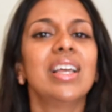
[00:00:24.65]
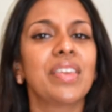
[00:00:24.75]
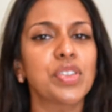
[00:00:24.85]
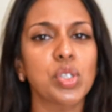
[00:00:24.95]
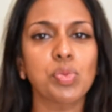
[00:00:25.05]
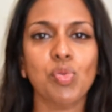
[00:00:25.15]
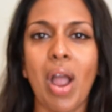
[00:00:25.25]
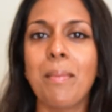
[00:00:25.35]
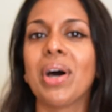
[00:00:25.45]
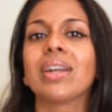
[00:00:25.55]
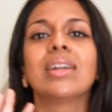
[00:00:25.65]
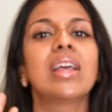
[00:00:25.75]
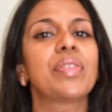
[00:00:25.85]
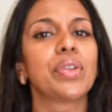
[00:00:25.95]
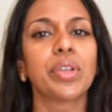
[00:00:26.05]
Hit the subscribe button,
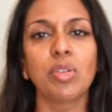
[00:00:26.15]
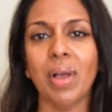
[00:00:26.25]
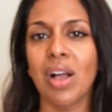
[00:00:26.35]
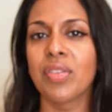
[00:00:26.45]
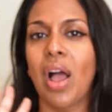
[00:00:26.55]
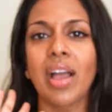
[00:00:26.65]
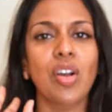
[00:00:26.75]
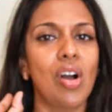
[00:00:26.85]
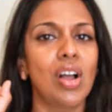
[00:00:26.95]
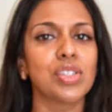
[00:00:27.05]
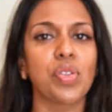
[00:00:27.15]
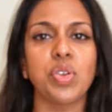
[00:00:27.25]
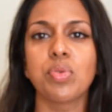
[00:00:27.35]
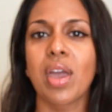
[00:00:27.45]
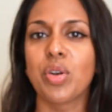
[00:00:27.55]
hit the little bell icon so that
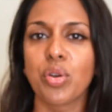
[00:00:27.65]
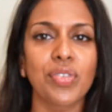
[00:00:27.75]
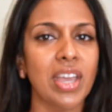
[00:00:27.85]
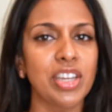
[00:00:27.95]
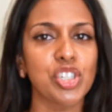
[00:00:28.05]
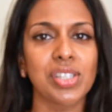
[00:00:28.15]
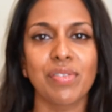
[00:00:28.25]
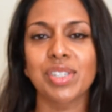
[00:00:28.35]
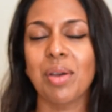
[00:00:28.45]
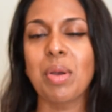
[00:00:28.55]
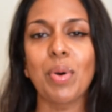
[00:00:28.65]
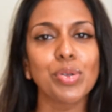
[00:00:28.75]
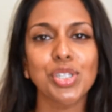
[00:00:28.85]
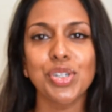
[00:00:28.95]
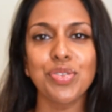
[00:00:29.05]
you get notifications every time I
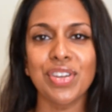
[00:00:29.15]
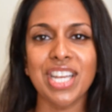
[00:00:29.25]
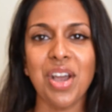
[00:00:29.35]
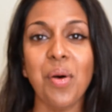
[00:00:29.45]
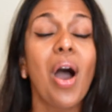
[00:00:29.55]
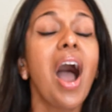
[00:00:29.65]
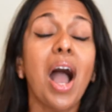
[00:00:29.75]
post a new video.